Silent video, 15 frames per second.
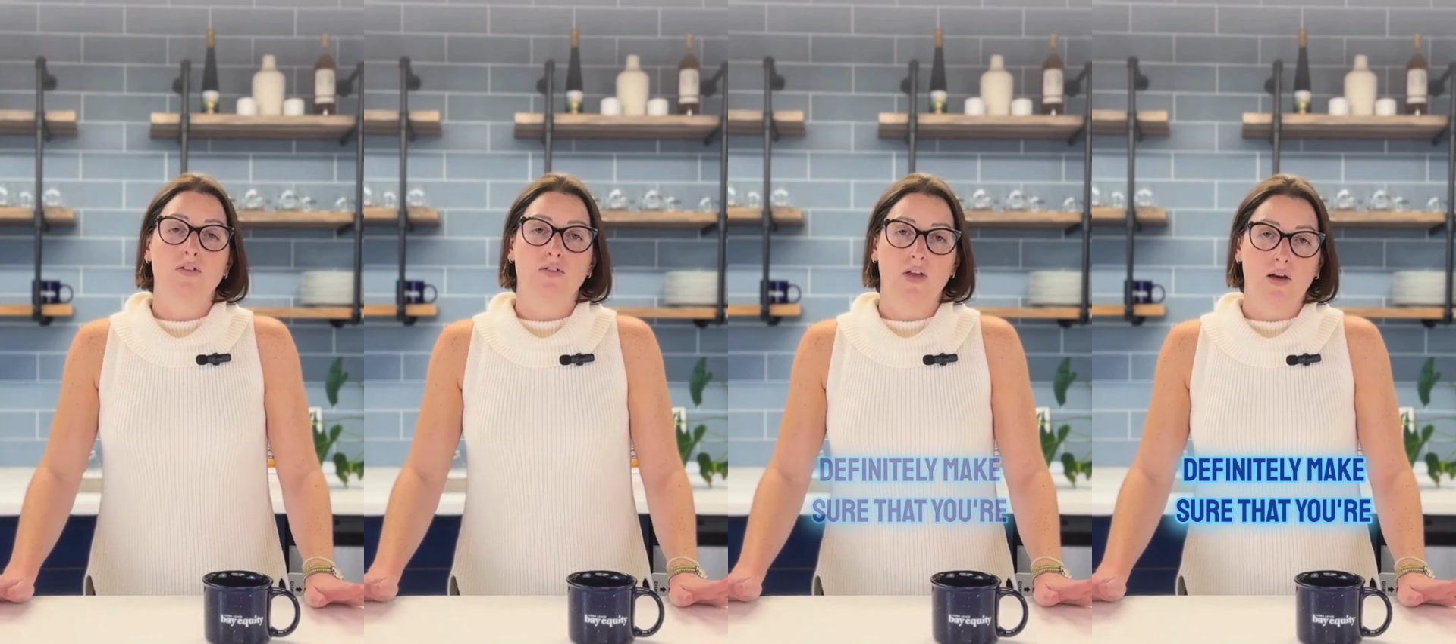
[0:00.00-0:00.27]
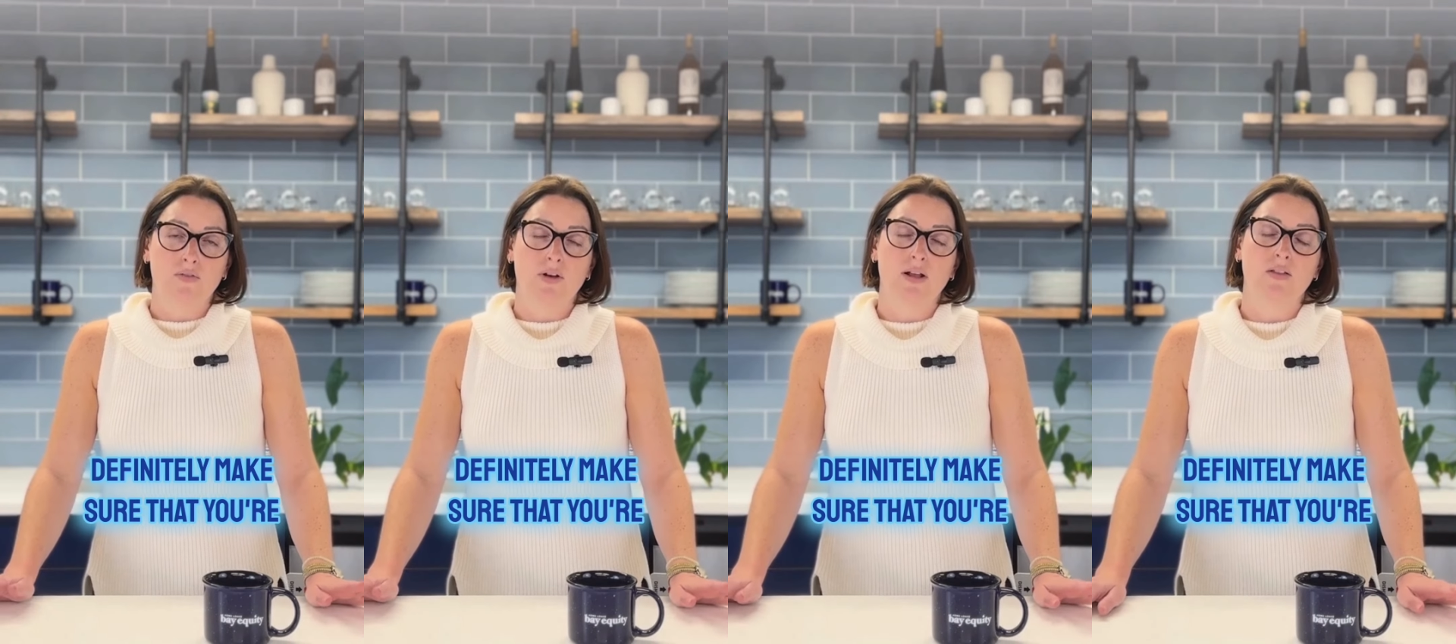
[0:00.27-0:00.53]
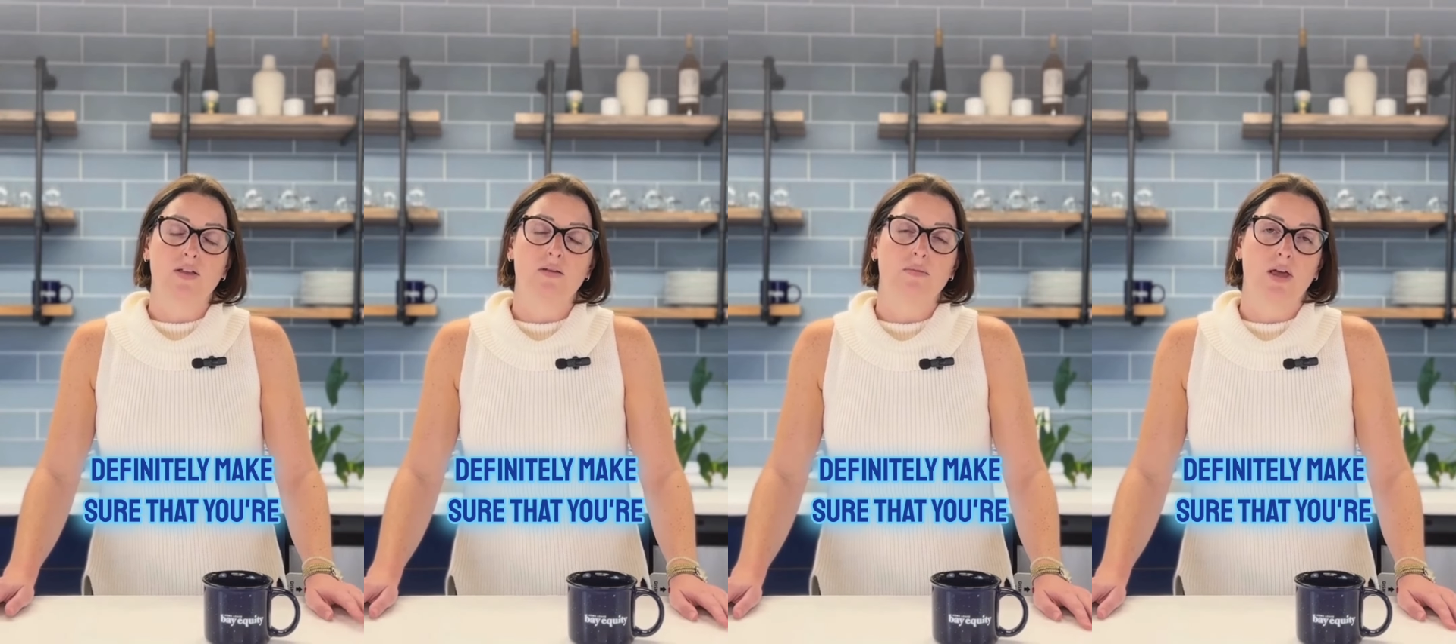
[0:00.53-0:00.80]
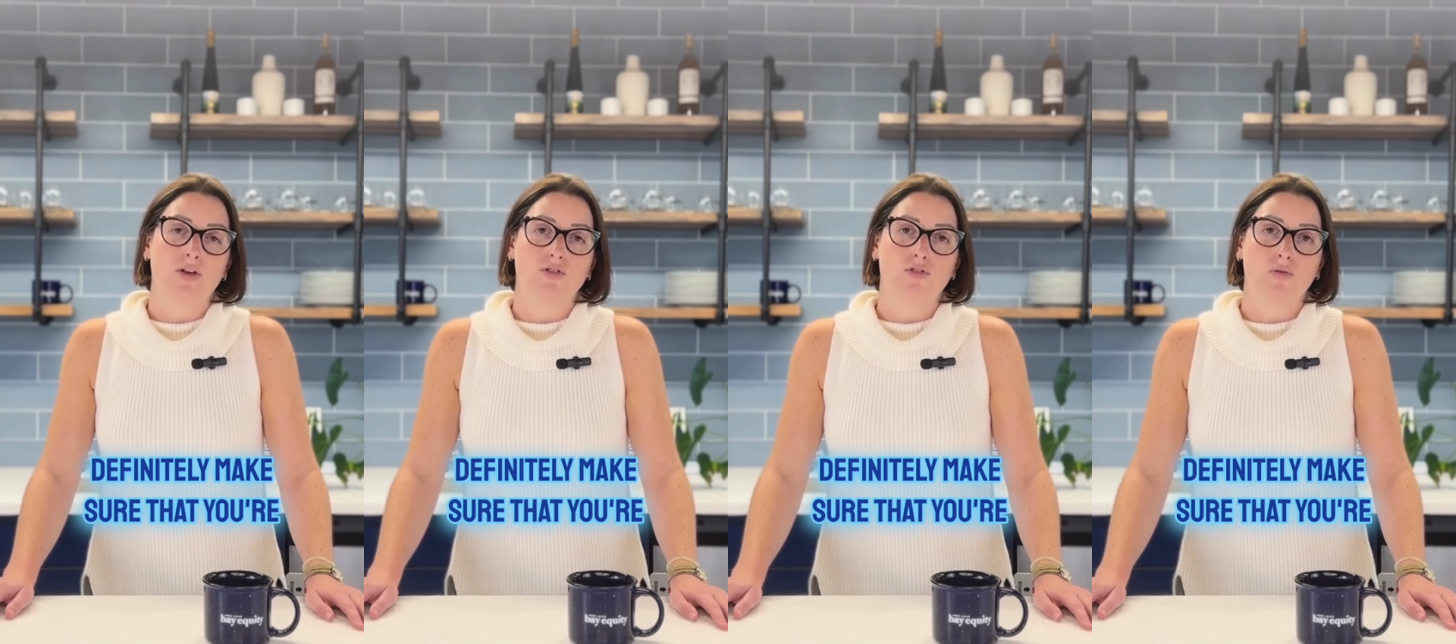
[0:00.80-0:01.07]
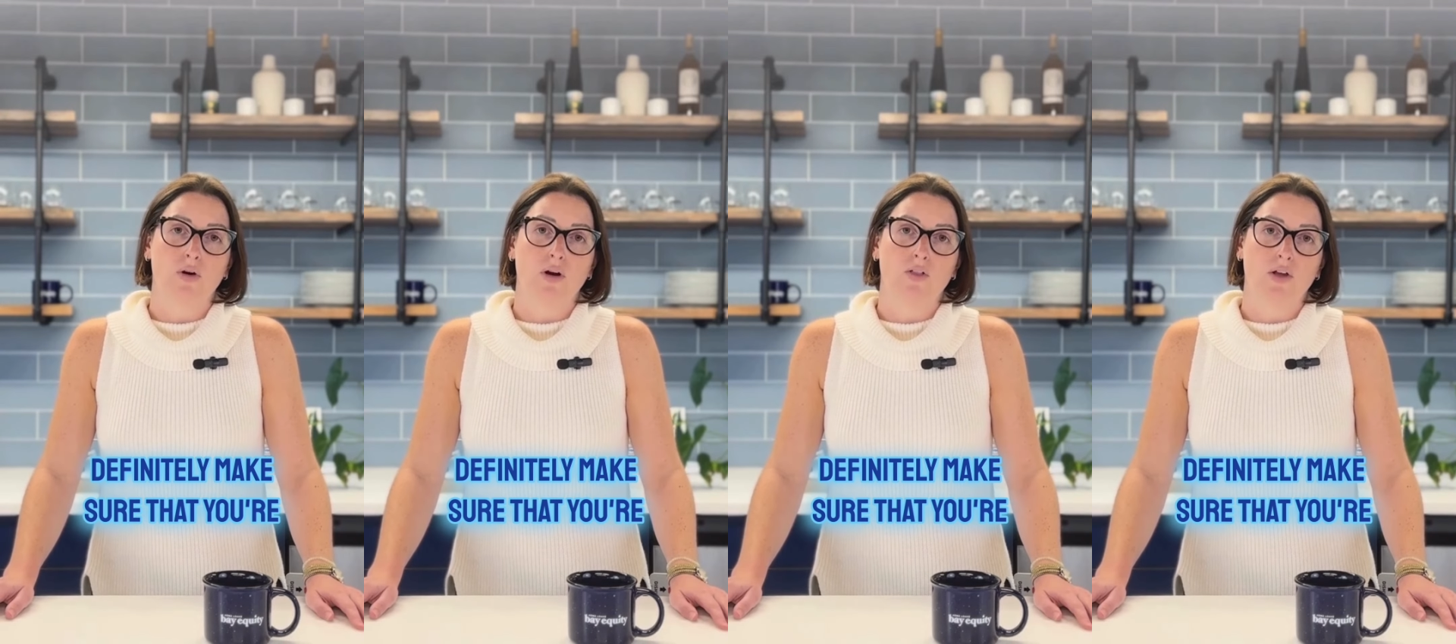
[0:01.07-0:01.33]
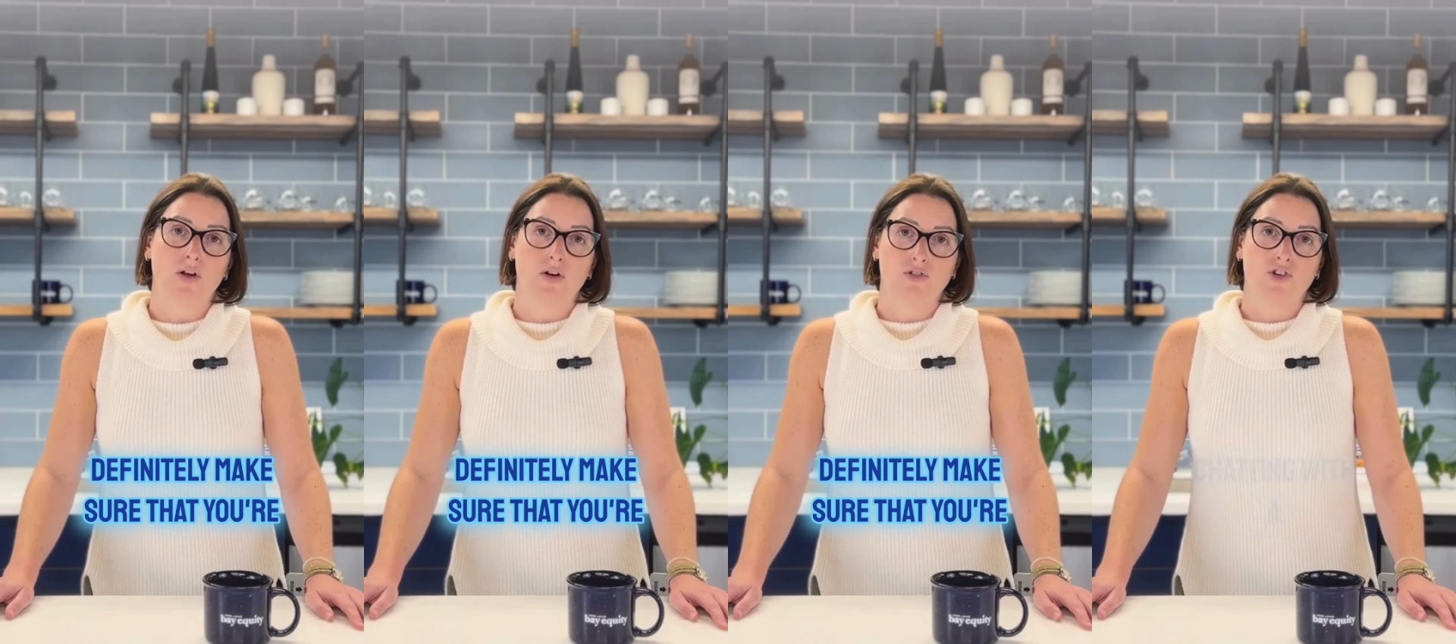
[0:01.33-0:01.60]
definitely make sure
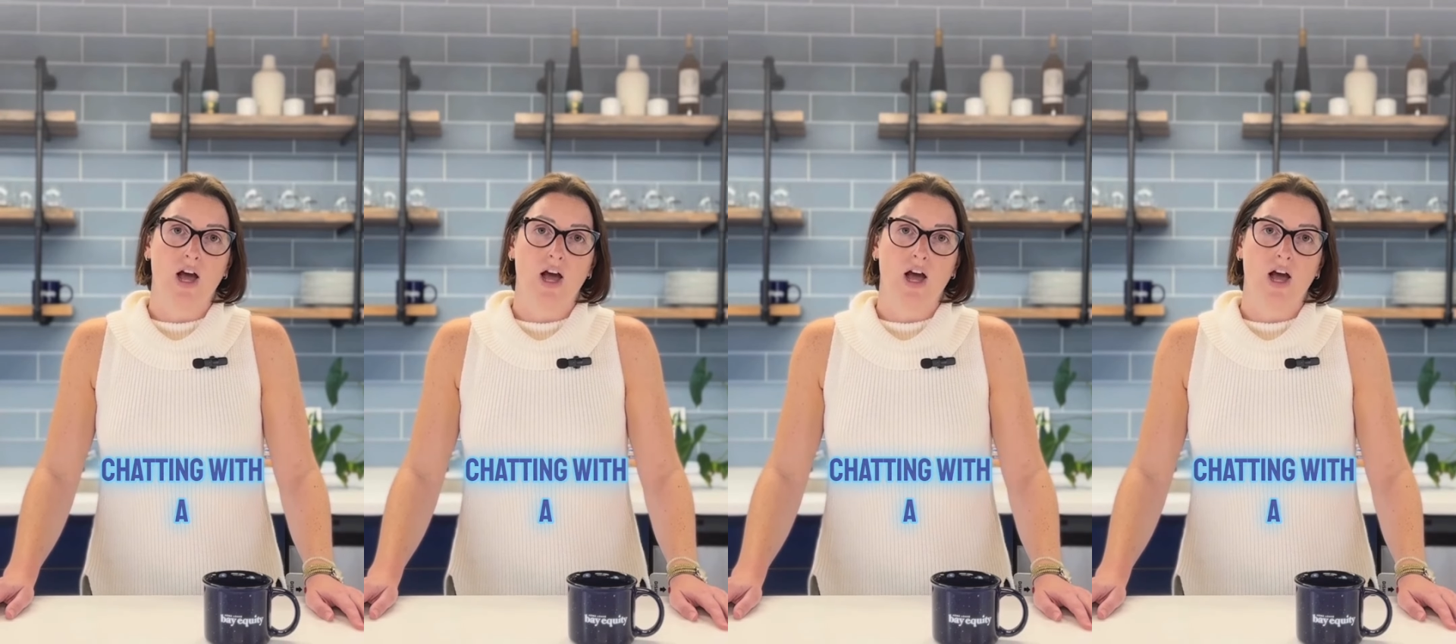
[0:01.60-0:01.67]
that you're